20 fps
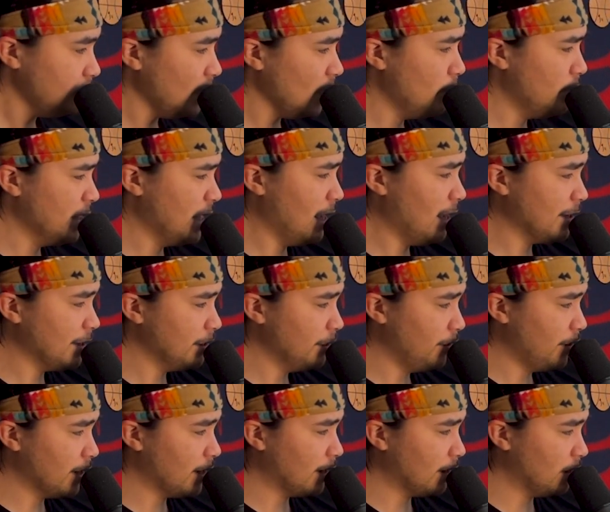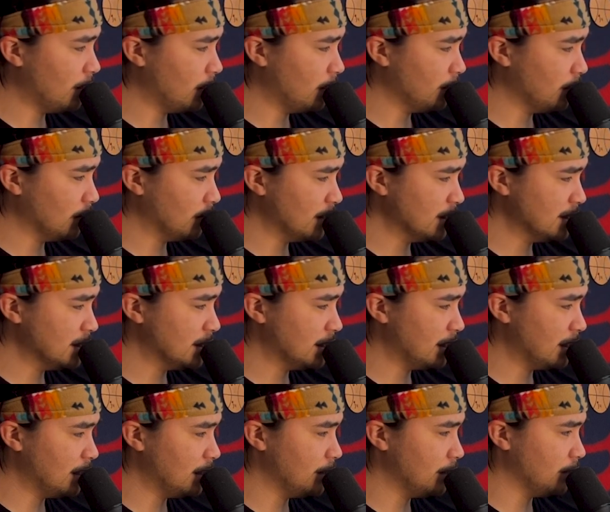yeah, you know, I got a lot on the list
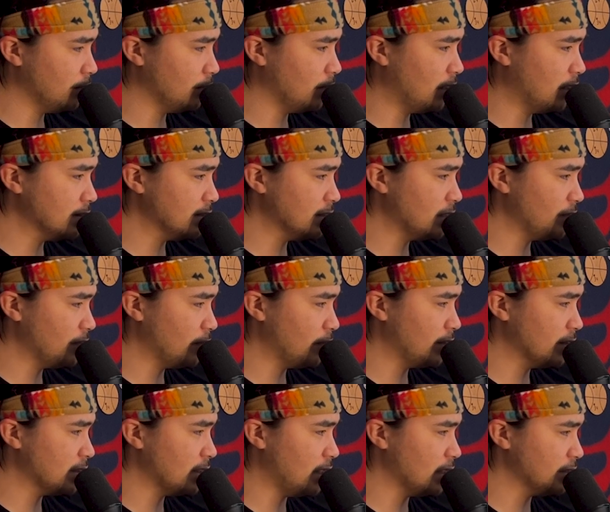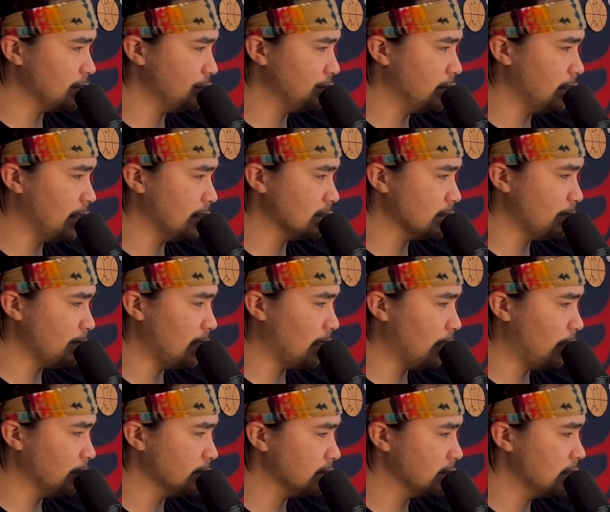today, you know, a lot of stuff I want to talk to you guys
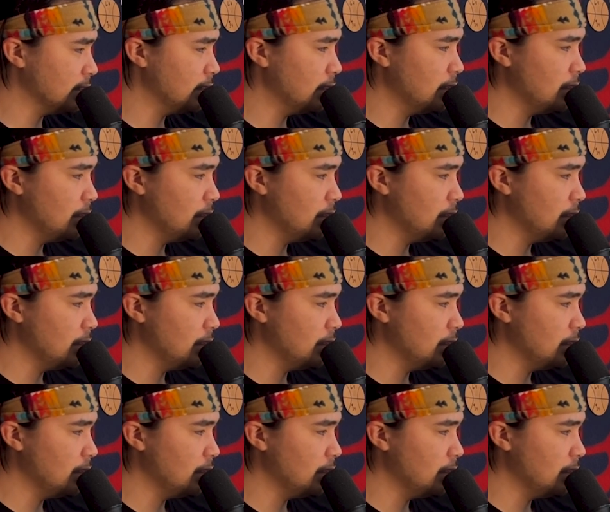about.